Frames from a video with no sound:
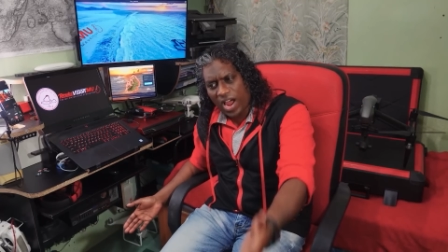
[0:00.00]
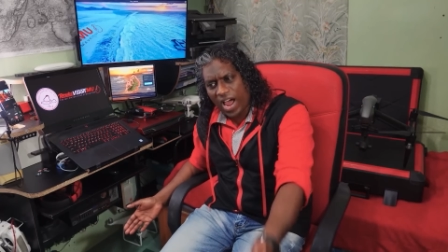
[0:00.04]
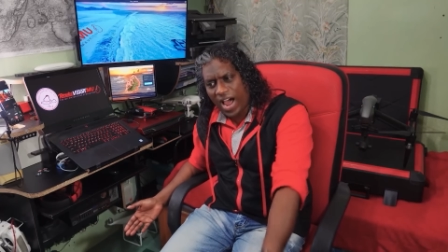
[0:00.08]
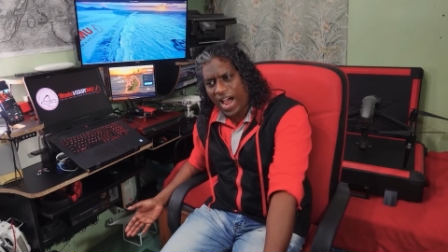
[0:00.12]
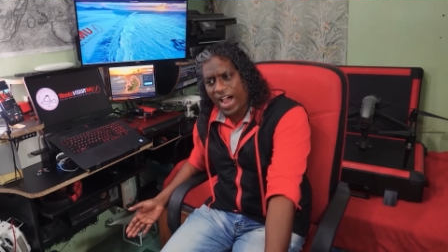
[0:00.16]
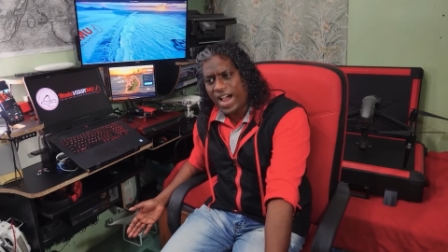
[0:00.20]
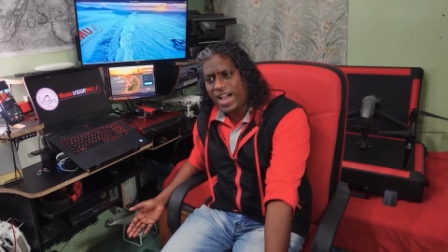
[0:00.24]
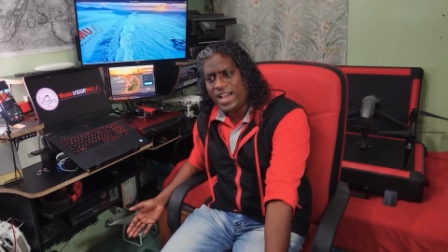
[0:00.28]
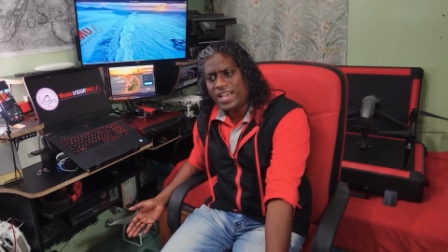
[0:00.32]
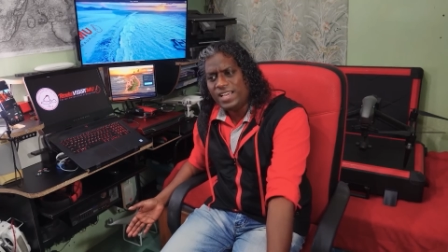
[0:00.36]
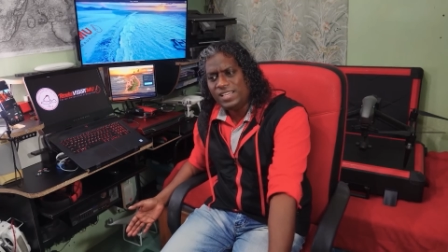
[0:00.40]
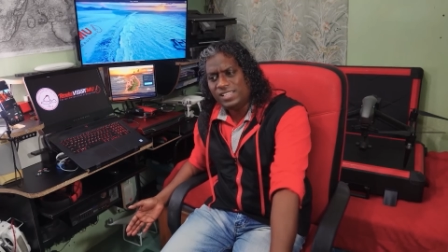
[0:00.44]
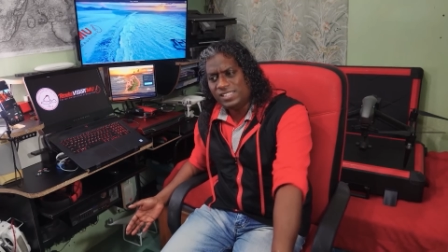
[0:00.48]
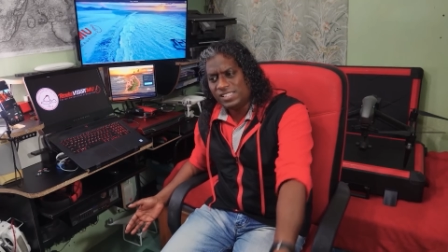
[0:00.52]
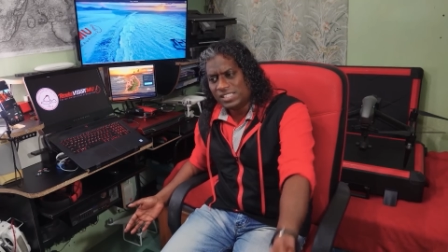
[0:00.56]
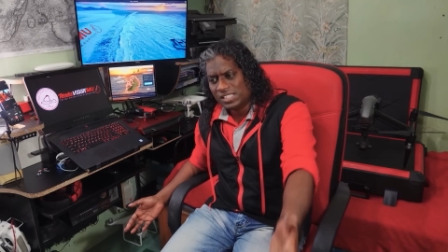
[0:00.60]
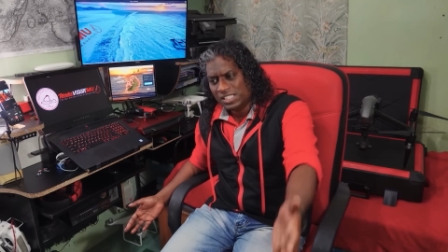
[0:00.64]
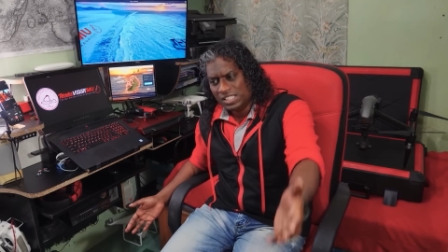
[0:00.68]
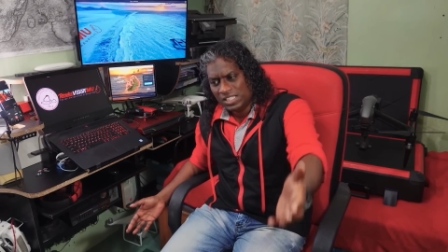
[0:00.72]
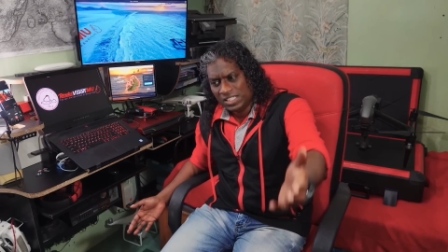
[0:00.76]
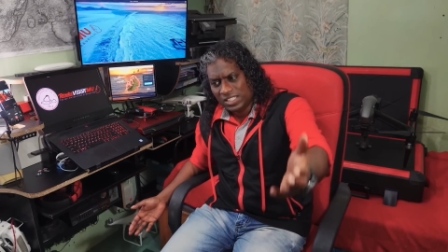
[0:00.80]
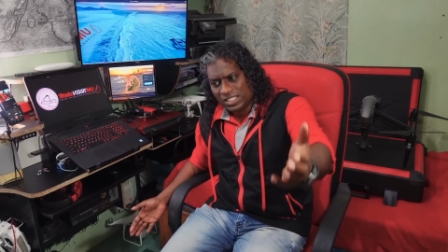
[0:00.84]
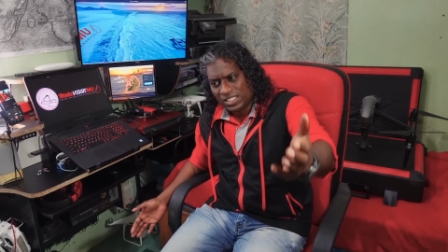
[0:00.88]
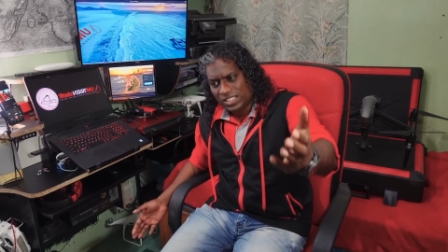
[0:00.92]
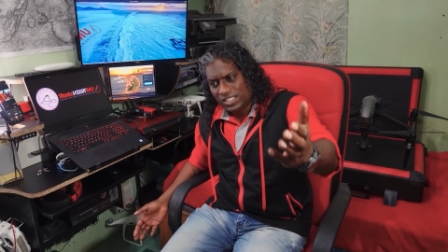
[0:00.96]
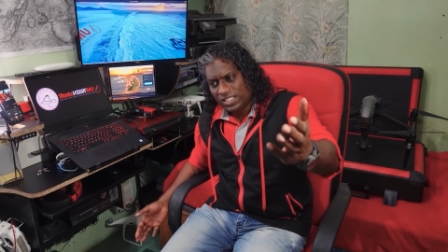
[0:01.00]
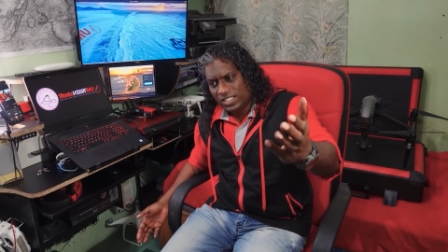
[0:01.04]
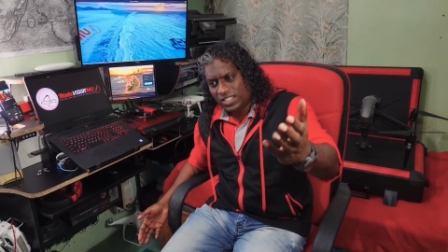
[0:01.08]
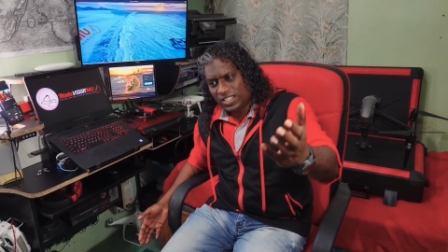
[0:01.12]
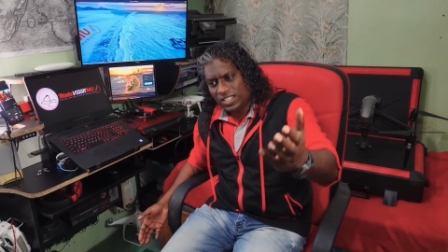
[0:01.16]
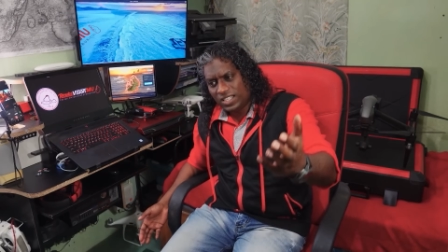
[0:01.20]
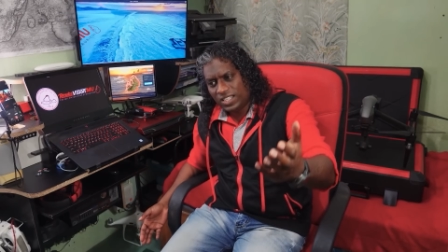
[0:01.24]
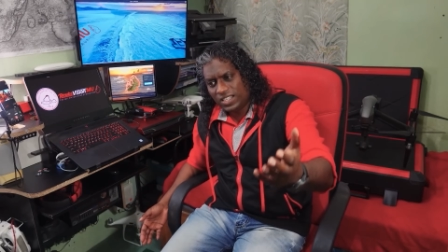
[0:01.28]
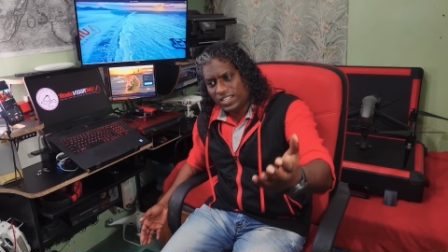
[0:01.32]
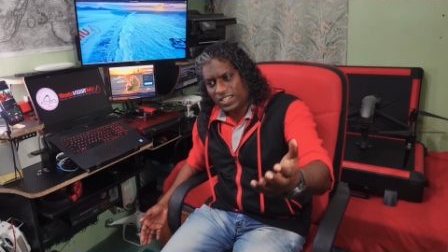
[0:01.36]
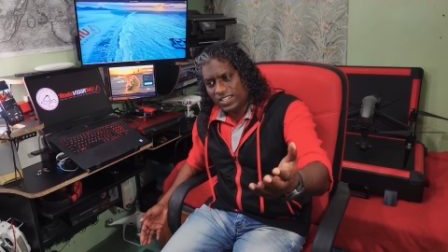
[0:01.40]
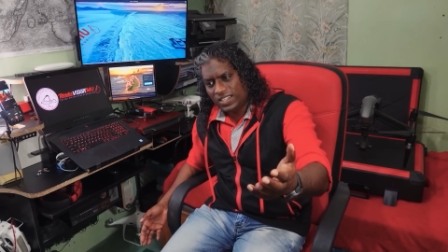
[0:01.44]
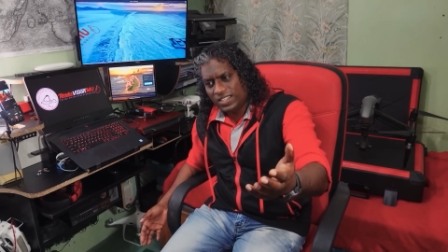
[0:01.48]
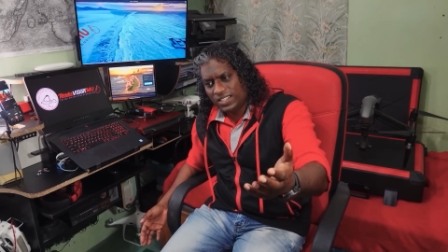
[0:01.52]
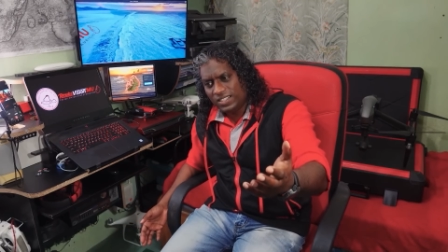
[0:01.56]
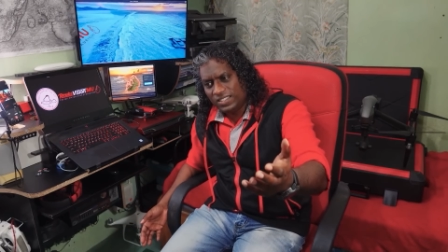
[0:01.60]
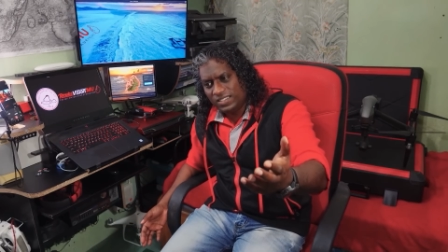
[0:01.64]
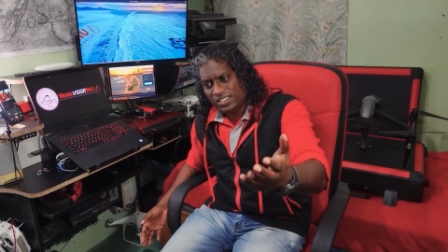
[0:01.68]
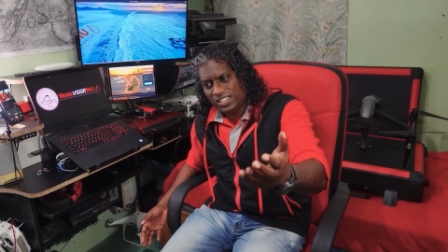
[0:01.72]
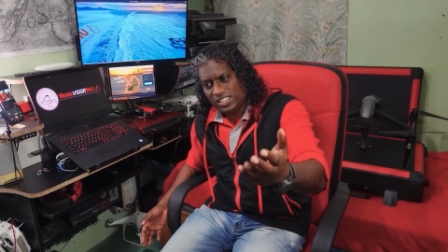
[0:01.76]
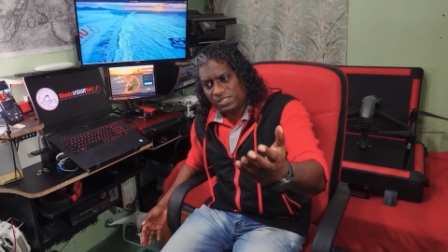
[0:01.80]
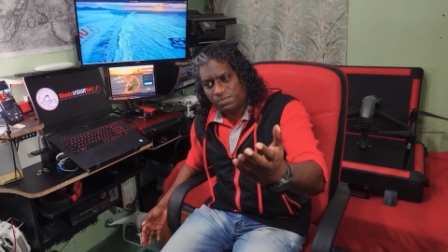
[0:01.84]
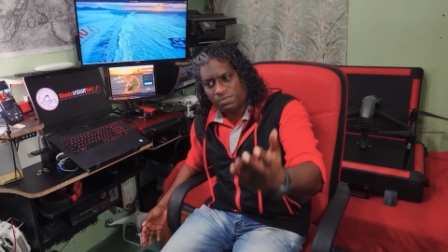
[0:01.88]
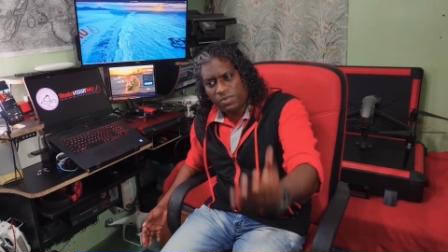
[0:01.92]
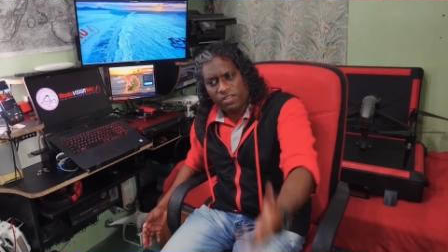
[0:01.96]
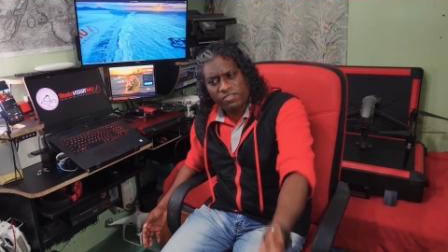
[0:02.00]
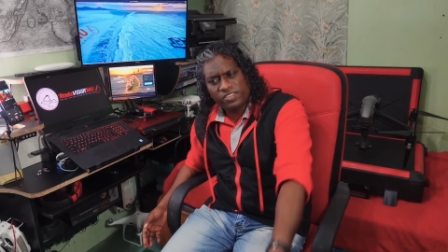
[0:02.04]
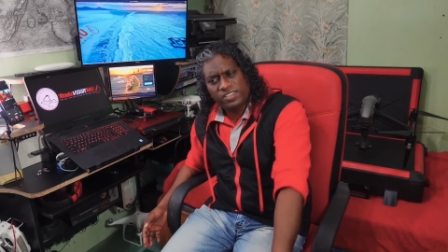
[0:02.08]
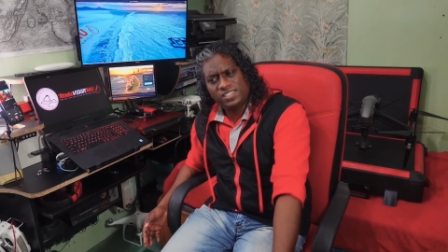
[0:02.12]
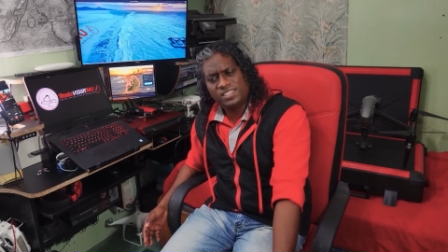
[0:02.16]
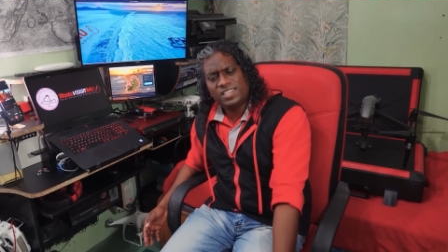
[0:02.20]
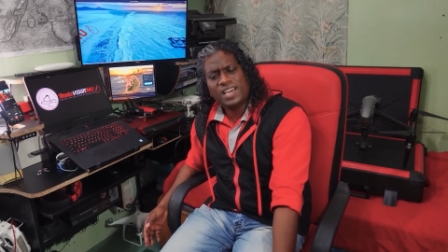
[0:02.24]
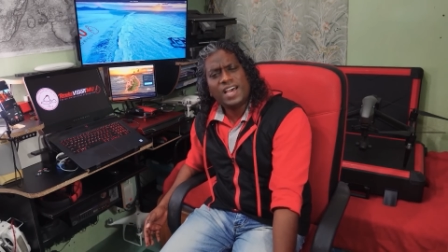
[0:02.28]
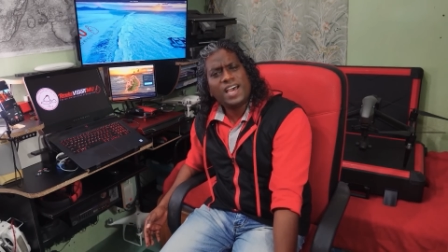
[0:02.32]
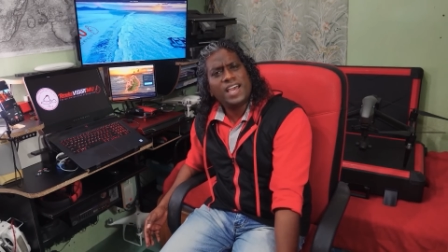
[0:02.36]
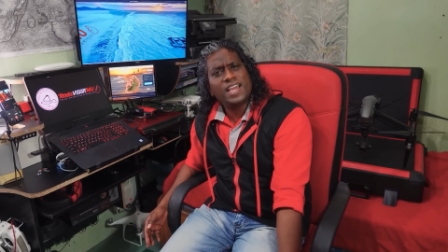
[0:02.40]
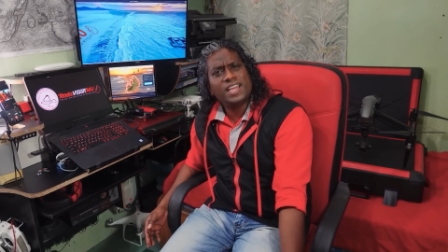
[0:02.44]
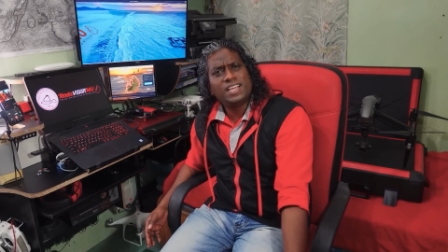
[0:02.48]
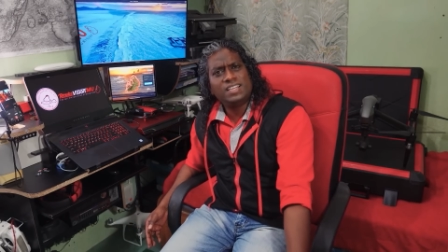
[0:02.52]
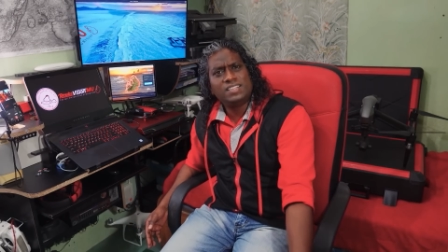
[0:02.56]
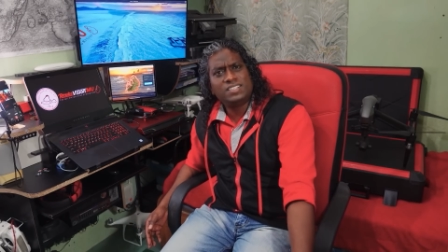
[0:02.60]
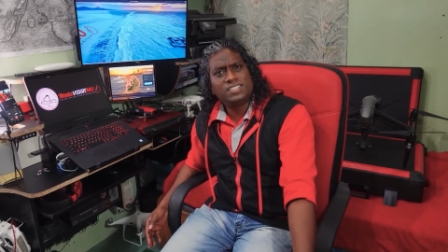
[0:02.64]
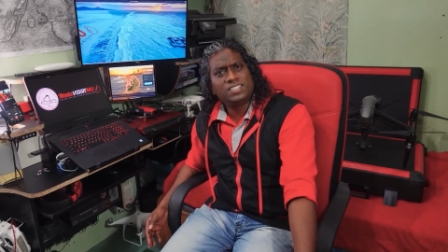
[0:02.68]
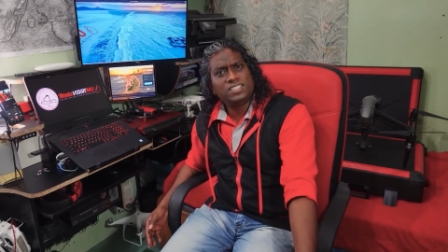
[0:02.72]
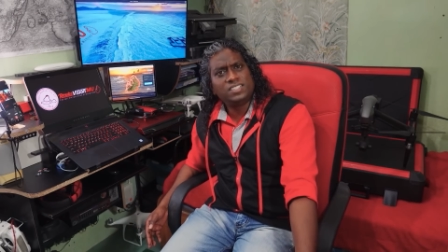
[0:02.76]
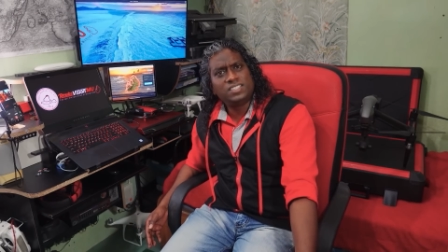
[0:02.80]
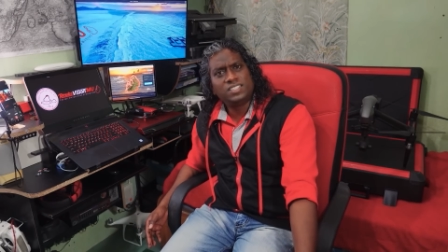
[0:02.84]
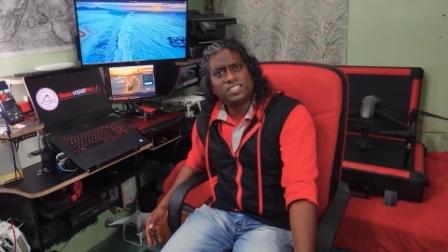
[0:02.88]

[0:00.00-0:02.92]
eyes, this mother died.